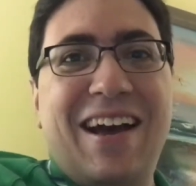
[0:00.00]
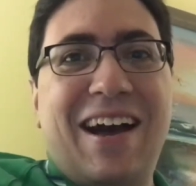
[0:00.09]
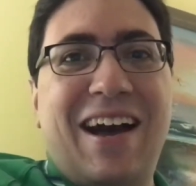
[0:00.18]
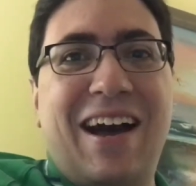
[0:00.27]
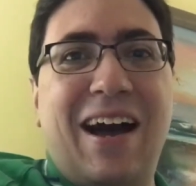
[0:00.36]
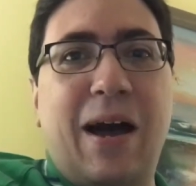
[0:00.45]

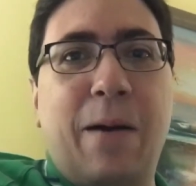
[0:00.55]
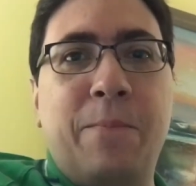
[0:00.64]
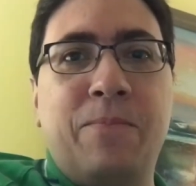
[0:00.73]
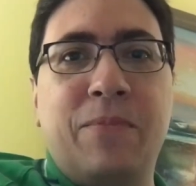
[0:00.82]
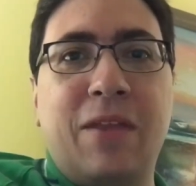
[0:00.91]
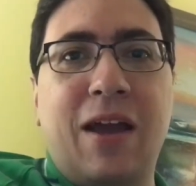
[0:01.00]

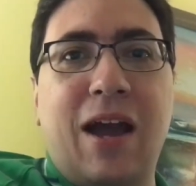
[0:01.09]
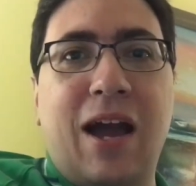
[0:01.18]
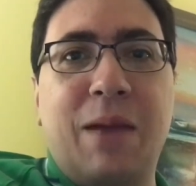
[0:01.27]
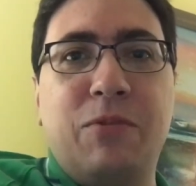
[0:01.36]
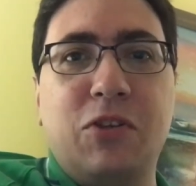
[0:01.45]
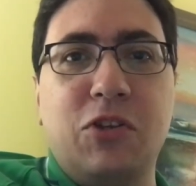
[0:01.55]
I'm
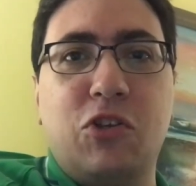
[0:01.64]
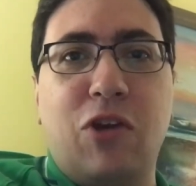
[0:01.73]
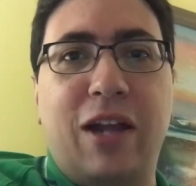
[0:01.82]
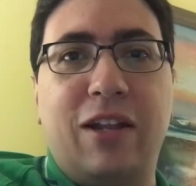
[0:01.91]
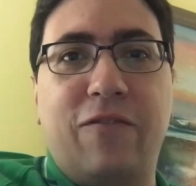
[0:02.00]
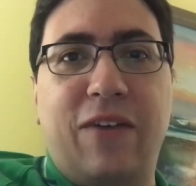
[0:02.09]
still
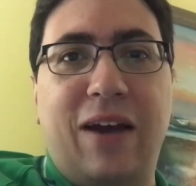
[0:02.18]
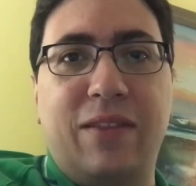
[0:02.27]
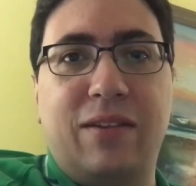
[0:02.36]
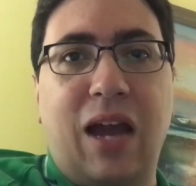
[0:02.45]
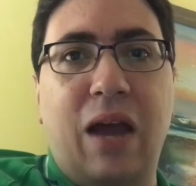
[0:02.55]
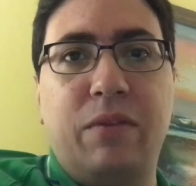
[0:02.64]
trying to find
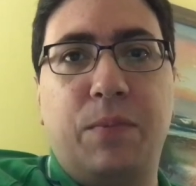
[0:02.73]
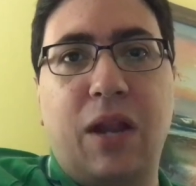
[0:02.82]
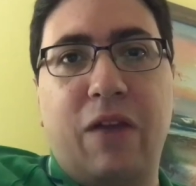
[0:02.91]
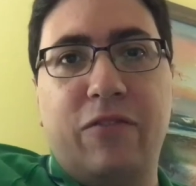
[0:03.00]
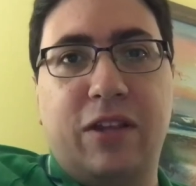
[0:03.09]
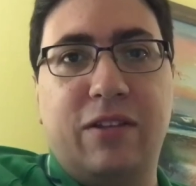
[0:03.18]
the time to put
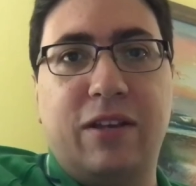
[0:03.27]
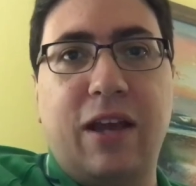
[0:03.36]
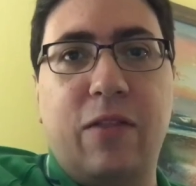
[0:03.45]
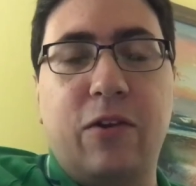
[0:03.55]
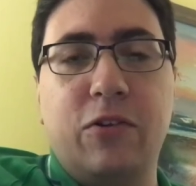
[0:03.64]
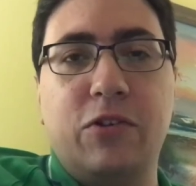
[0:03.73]
everything
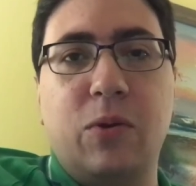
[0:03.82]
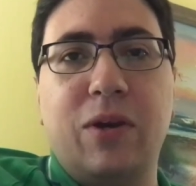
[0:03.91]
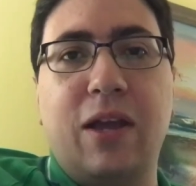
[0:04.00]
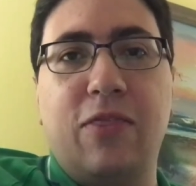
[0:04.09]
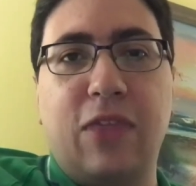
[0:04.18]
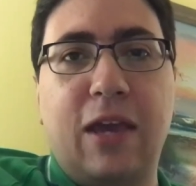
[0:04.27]
together, so
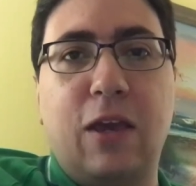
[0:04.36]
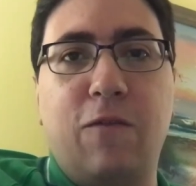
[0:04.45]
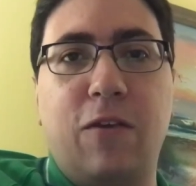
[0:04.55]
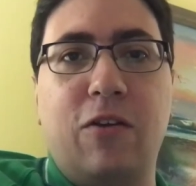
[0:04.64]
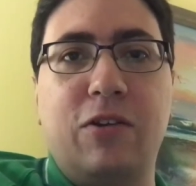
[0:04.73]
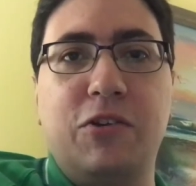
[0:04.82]
again, thank you
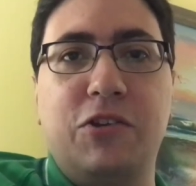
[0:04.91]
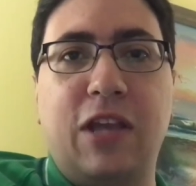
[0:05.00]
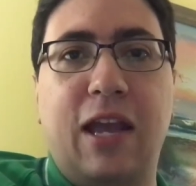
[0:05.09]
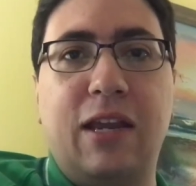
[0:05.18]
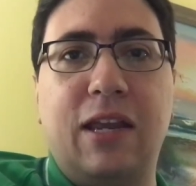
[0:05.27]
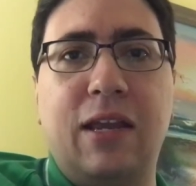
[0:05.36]
for your
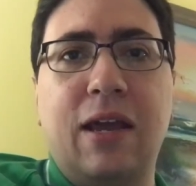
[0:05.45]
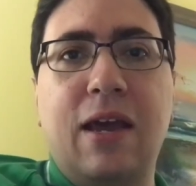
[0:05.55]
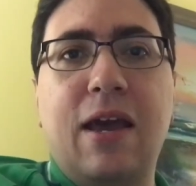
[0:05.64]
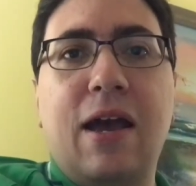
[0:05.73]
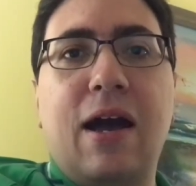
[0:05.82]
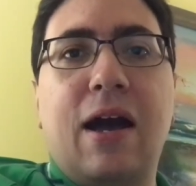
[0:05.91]
understanding.
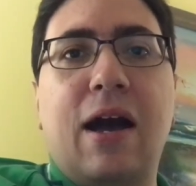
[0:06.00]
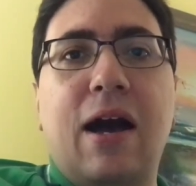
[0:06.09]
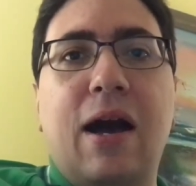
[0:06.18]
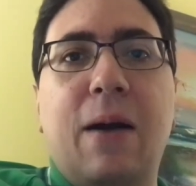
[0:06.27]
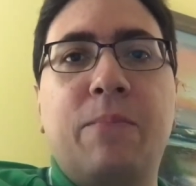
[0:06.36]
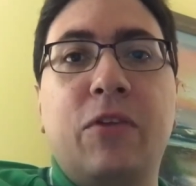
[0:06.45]

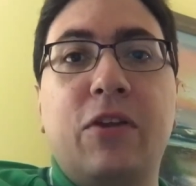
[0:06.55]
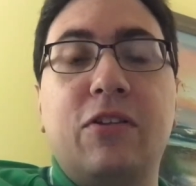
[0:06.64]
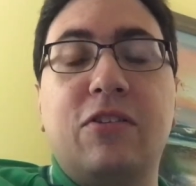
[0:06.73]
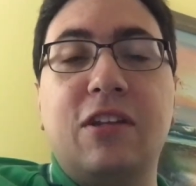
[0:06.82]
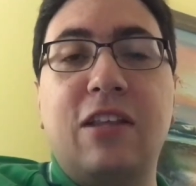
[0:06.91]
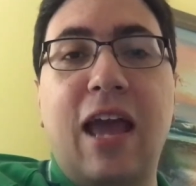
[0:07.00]

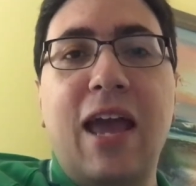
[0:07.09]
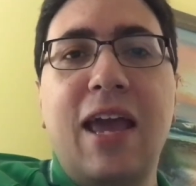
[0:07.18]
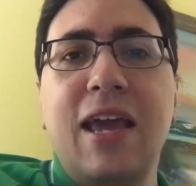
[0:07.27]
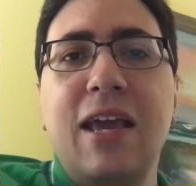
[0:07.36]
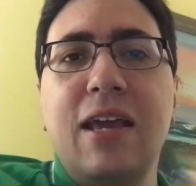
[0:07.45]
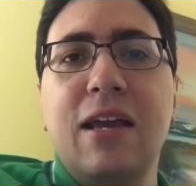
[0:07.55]

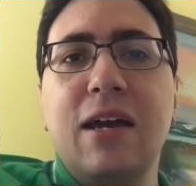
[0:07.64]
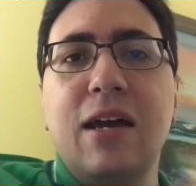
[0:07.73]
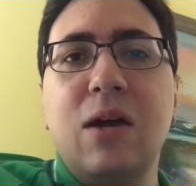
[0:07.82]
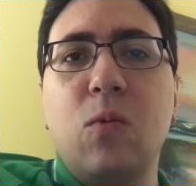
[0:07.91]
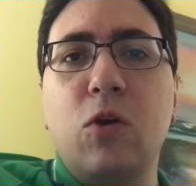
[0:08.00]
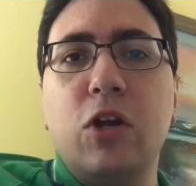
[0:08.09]

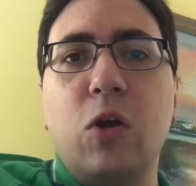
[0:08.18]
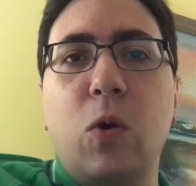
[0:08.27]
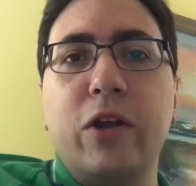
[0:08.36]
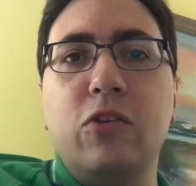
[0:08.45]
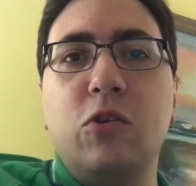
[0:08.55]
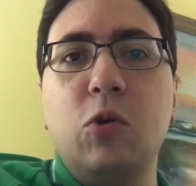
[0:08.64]
Today we're
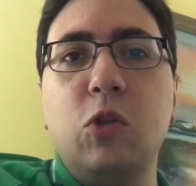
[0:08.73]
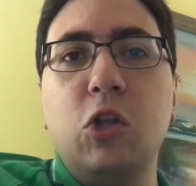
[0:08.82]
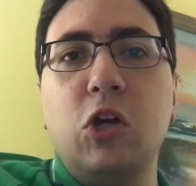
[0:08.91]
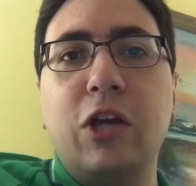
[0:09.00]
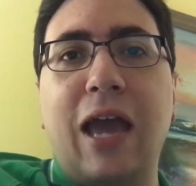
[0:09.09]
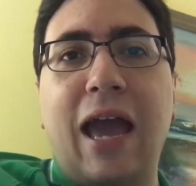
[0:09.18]
going to
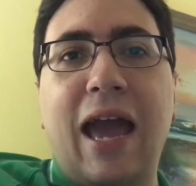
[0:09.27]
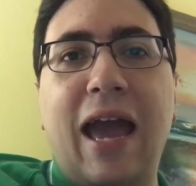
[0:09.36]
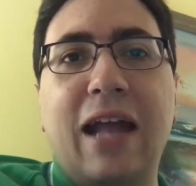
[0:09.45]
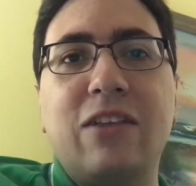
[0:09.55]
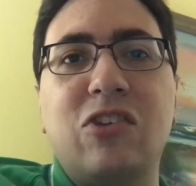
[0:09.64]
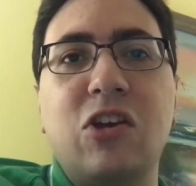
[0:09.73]
look
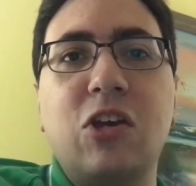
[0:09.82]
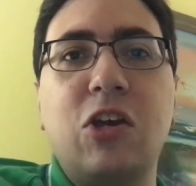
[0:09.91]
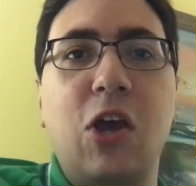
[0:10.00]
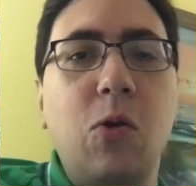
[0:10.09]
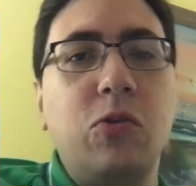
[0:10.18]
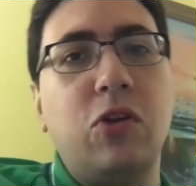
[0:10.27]
at
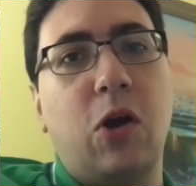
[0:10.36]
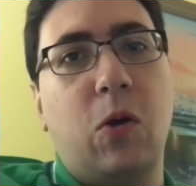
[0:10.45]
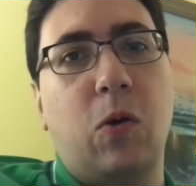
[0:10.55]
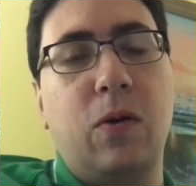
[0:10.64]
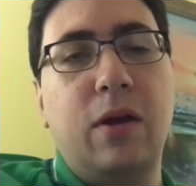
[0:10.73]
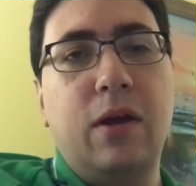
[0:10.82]

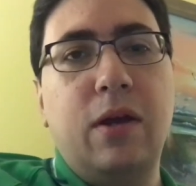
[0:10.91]
Kyoto,